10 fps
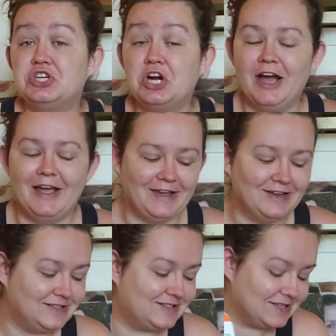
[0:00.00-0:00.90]
try
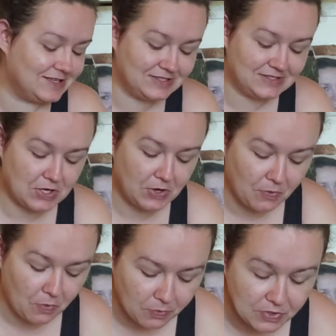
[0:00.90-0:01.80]
it.
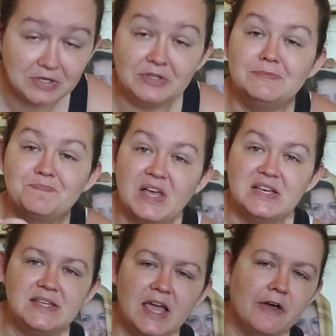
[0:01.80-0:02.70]
So we'll
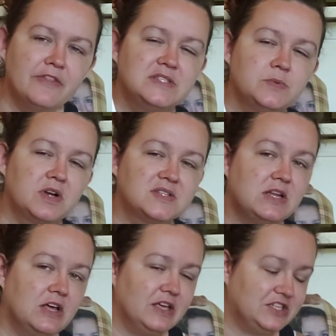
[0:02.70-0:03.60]
see how this works
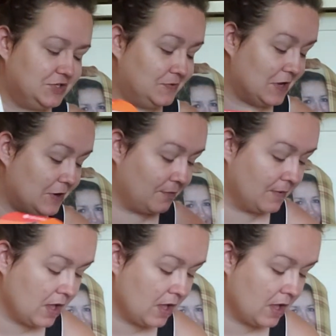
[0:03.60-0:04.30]
and I'll let you know.